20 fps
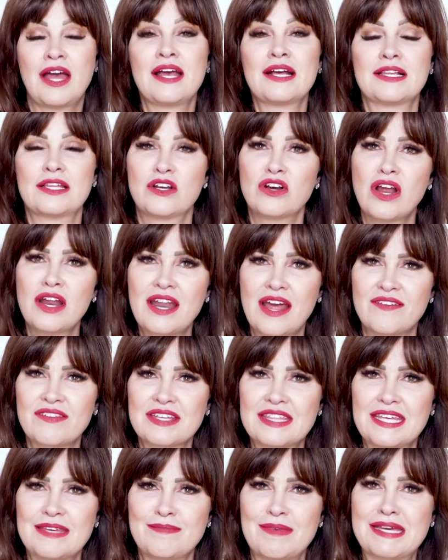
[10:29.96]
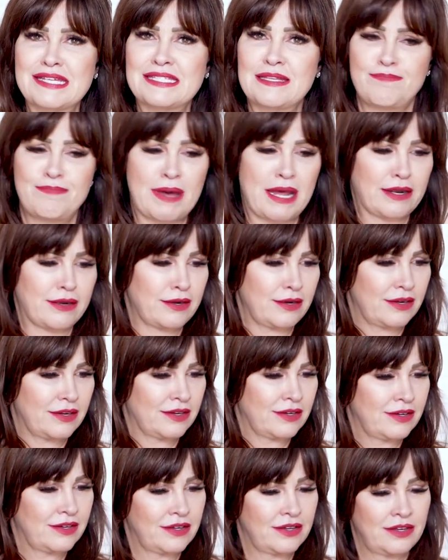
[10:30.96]
on everything makes it better.
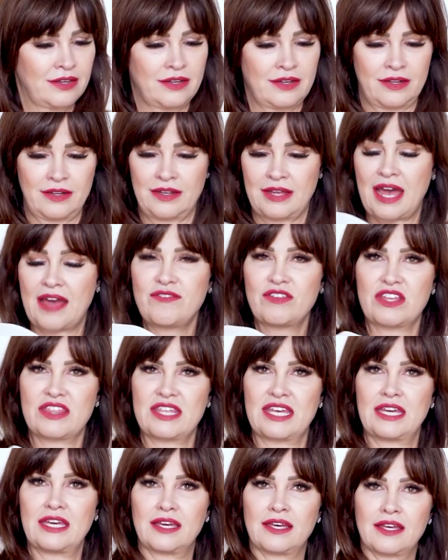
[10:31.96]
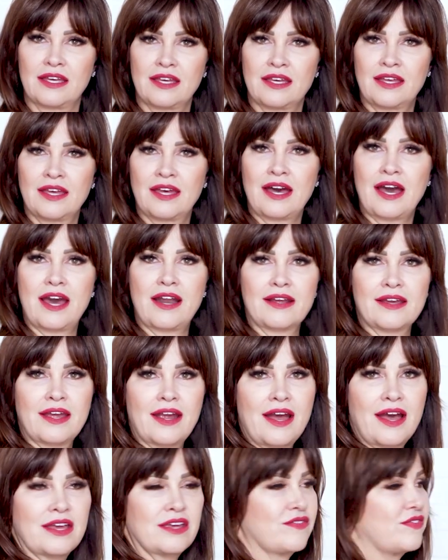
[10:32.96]
Everything. I don't care
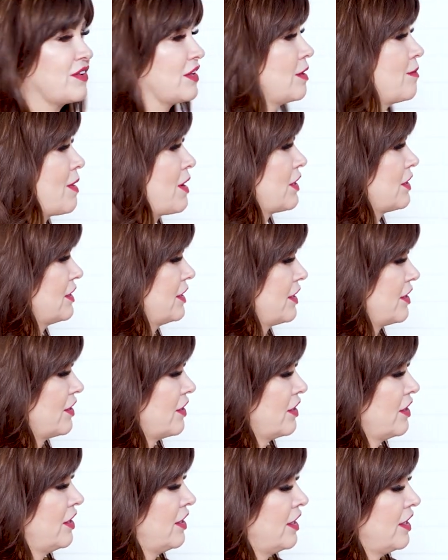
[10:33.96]
how you feel about glitter.